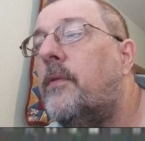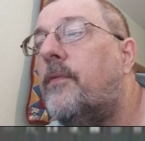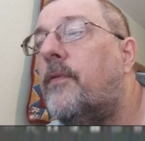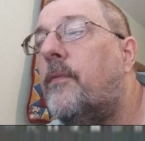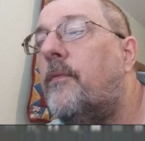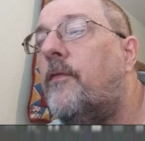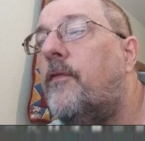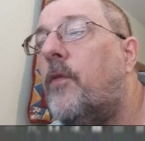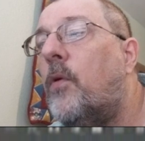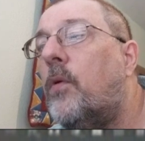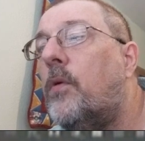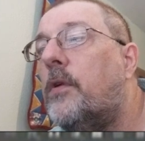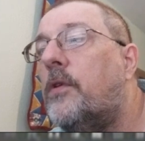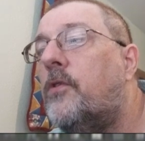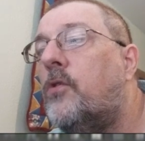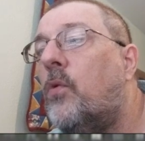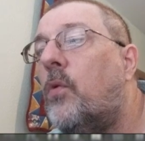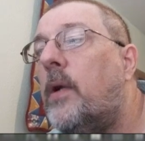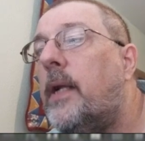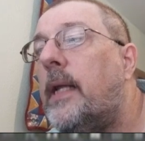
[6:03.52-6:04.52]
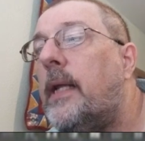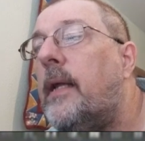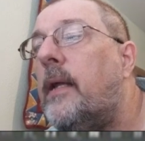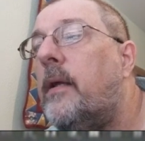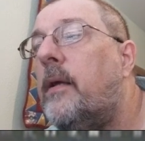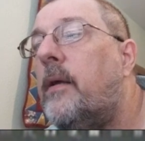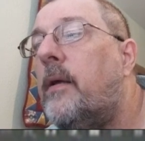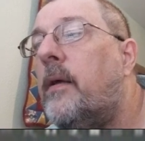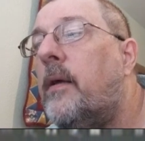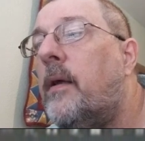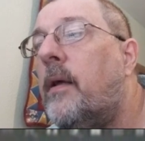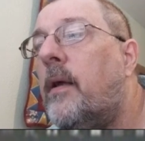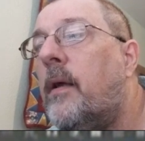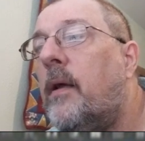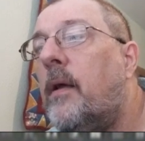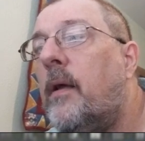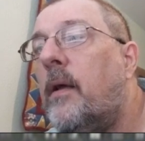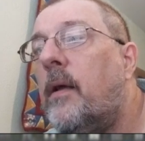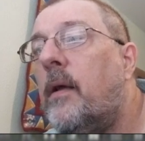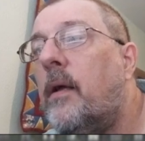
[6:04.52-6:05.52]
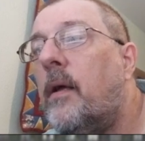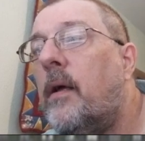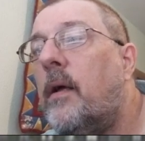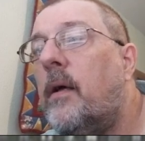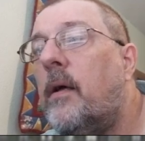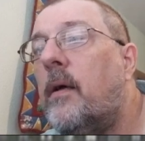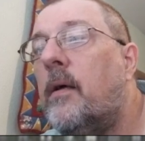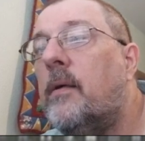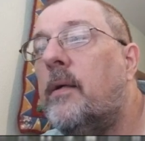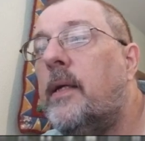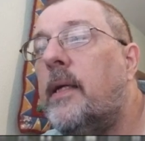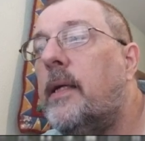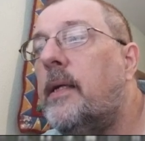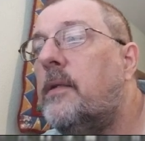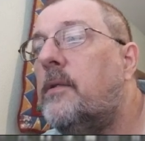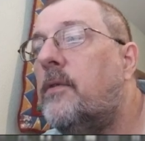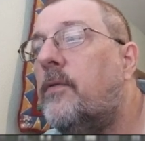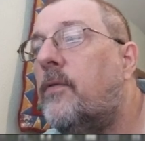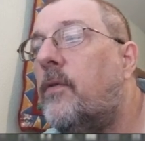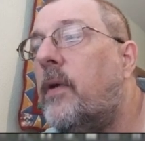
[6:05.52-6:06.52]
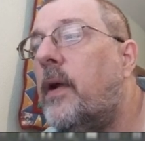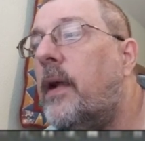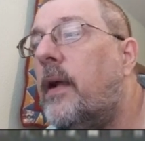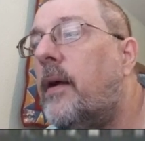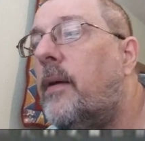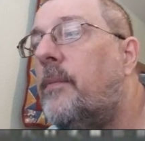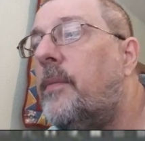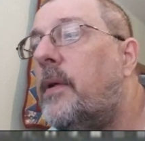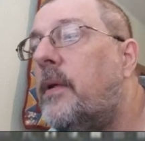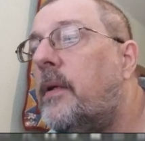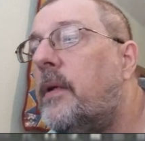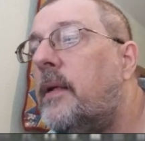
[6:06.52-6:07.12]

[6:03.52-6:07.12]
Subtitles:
from 4 to 20 gigs of RAM,